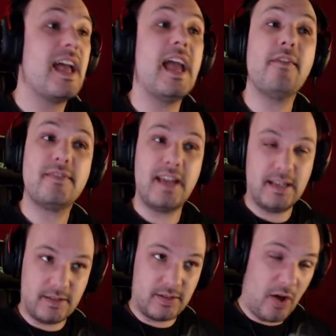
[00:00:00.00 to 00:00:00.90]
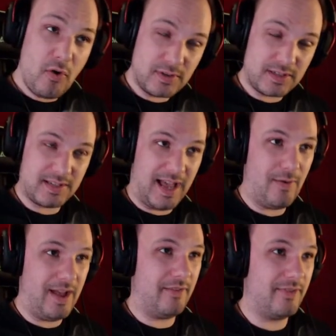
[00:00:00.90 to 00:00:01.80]
If they don't,
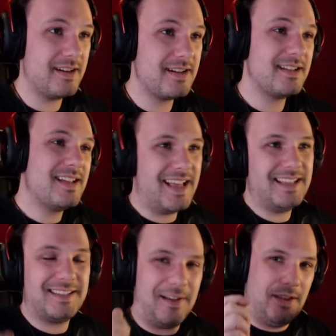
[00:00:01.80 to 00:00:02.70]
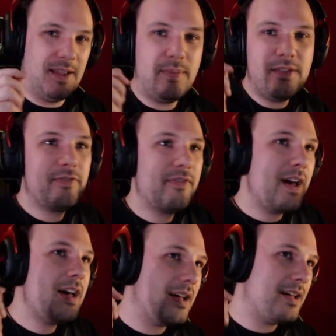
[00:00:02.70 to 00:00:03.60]
however, it's gonna be
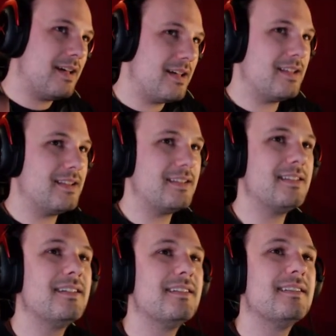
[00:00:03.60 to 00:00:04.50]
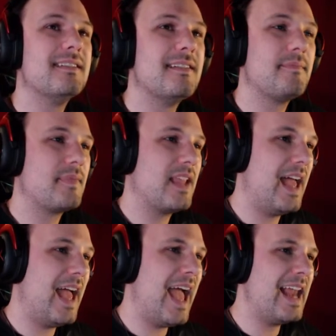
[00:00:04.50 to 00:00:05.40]
fun.
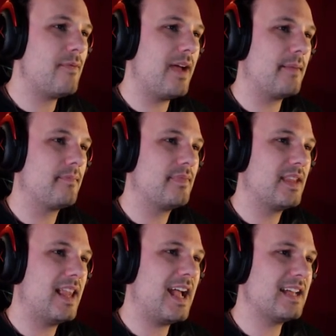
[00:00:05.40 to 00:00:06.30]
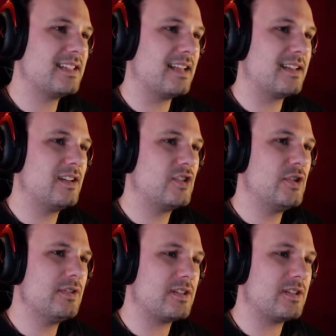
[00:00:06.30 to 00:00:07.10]
Anyway, like I said, in a tune